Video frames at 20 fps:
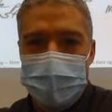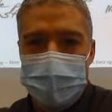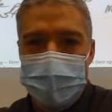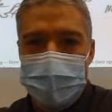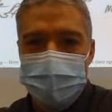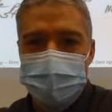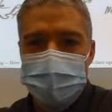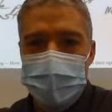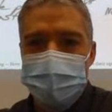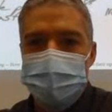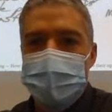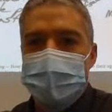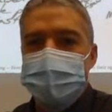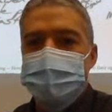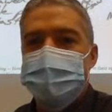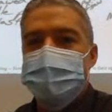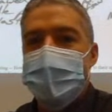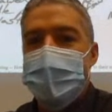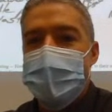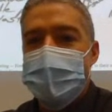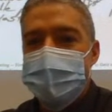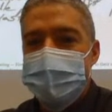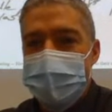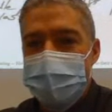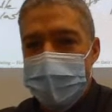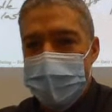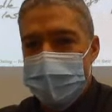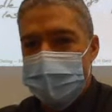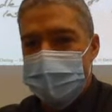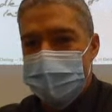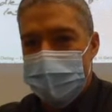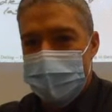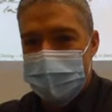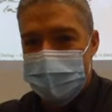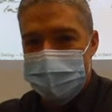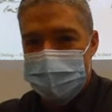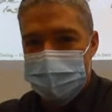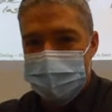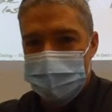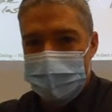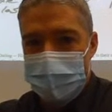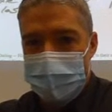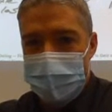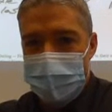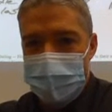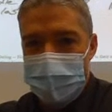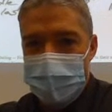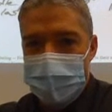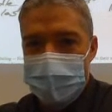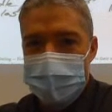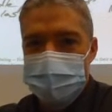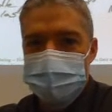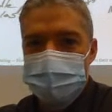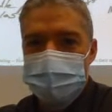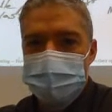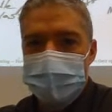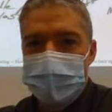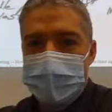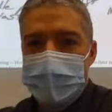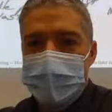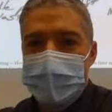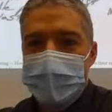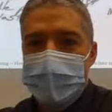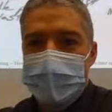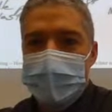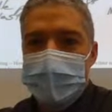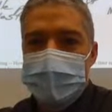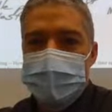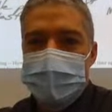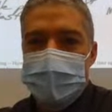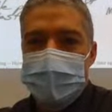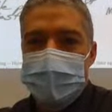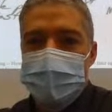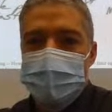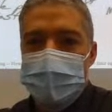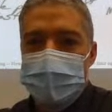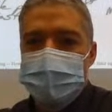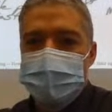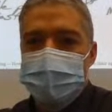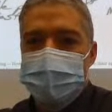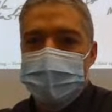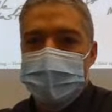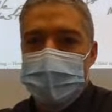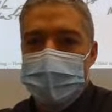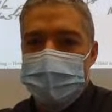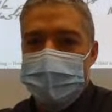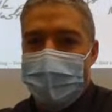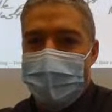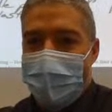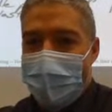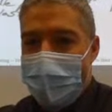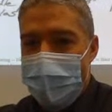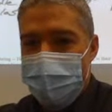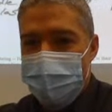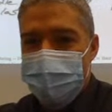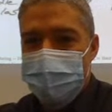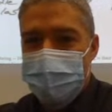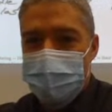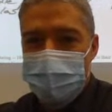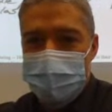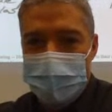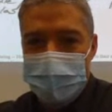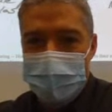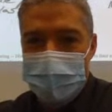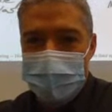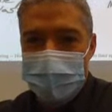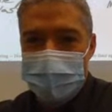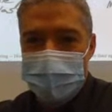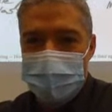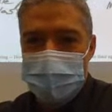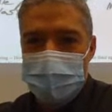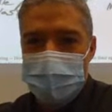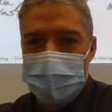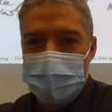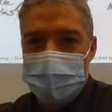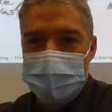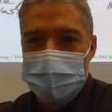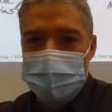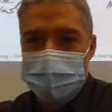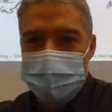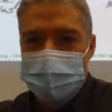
If something's not cut, like A, then it must have come after the cutting occurred.